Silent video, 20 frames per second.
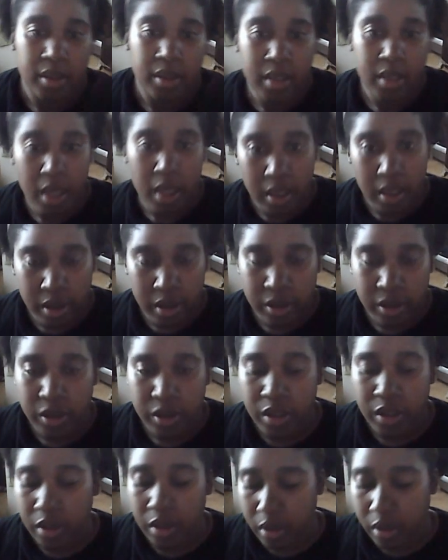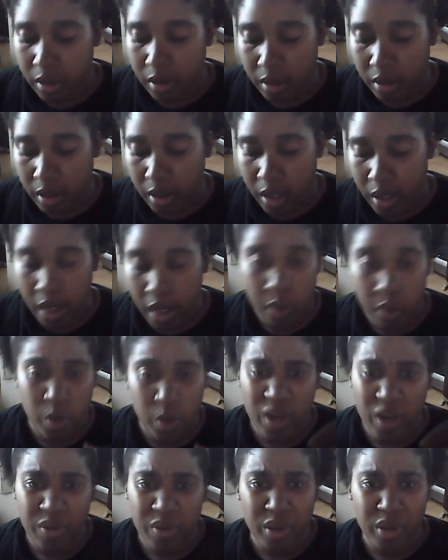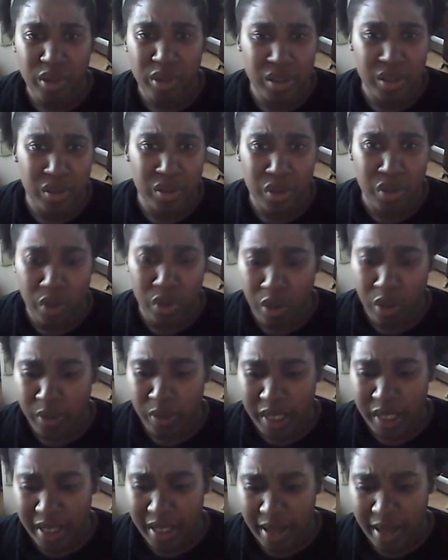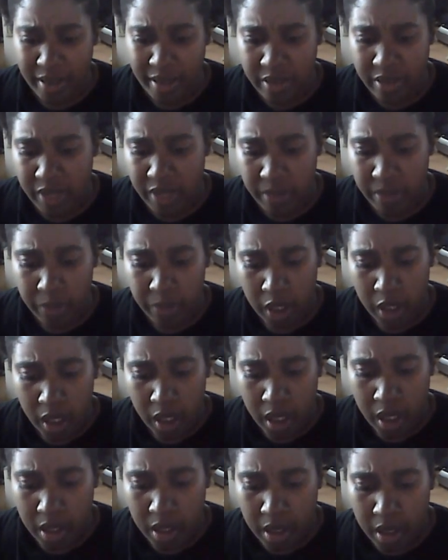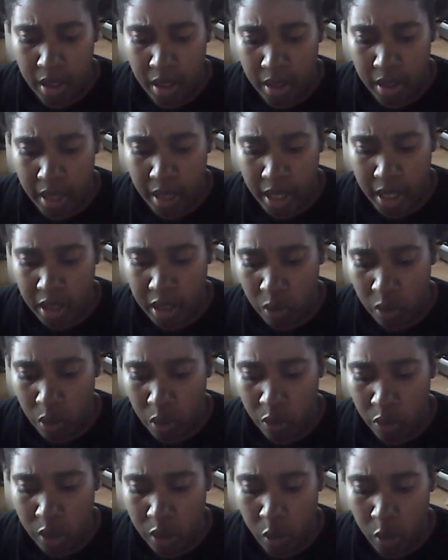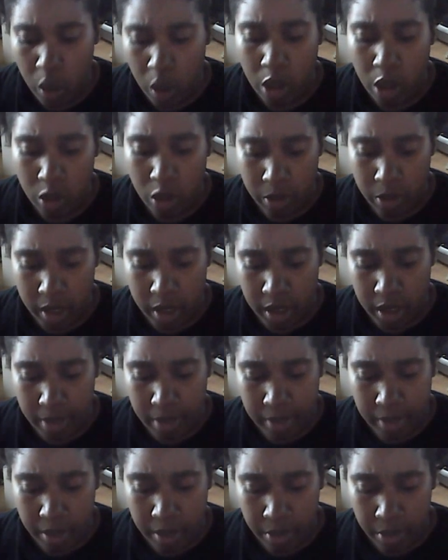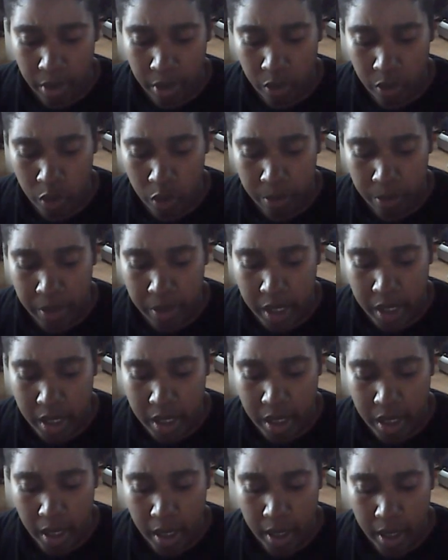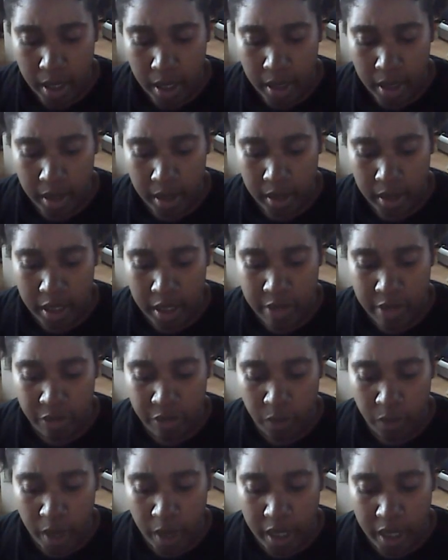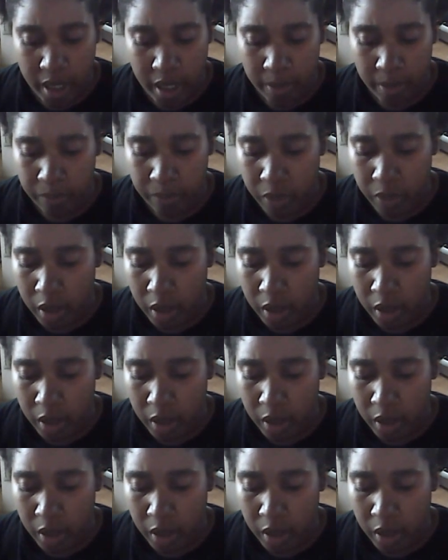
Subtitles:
colors and whatever else is going to go along with the activity. The next one, which will also be in September, would be leaf threading.